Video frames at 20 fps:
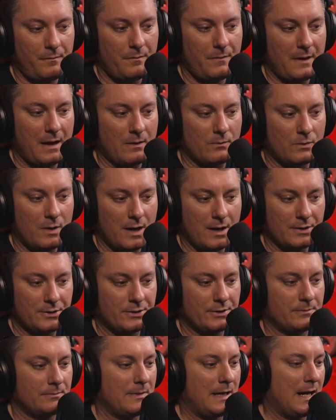
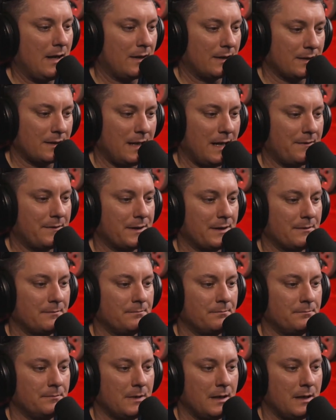Rush, Alex Lifeson,